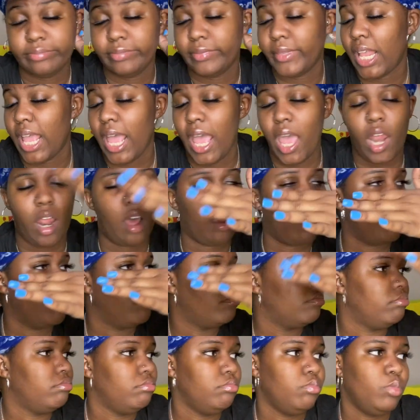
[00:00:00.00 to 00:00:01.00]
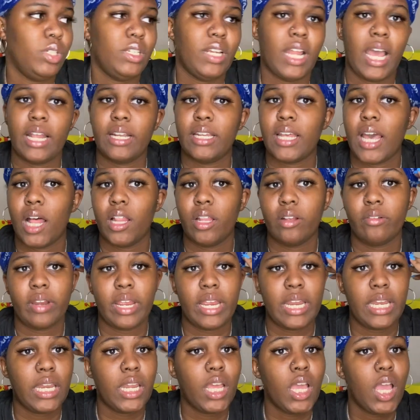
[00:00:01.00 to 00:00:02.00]
At all. We're not
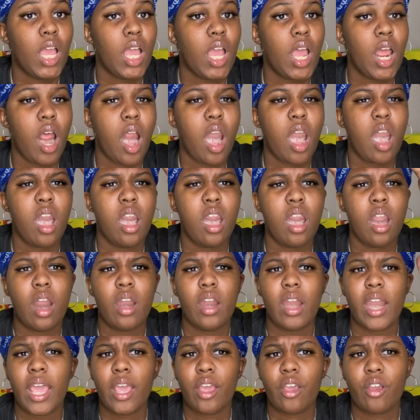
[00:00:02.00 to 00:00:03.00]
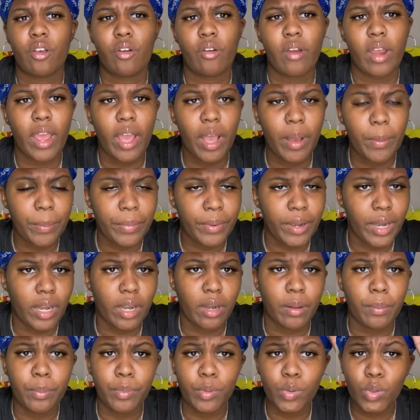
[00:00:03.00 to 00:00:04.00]
tolerating none of that crap, none of the
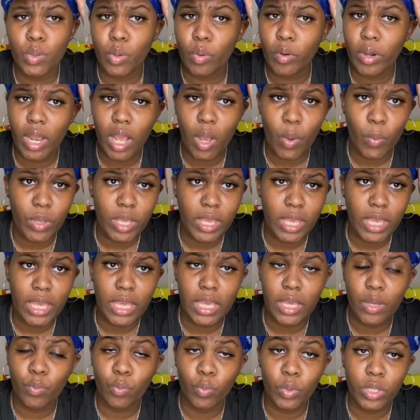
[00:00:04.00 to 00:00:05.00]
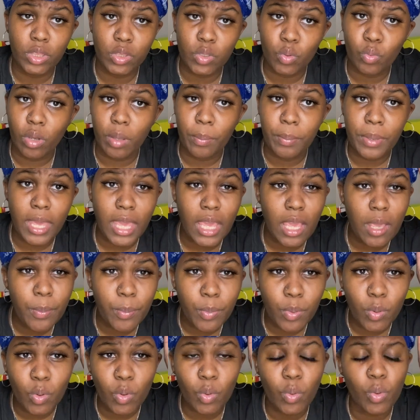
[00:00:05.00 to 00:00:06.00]
bull crap we went through with
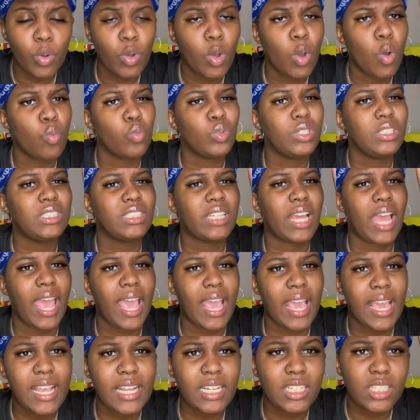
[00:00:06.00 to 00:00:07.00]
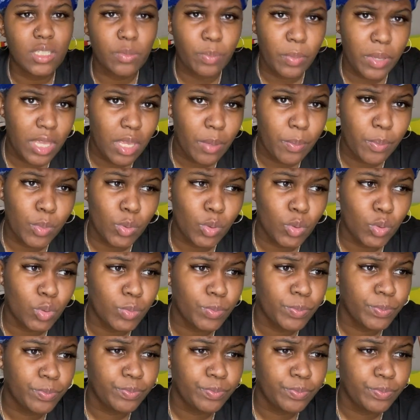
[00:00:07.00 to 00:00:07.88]
people. We changed people.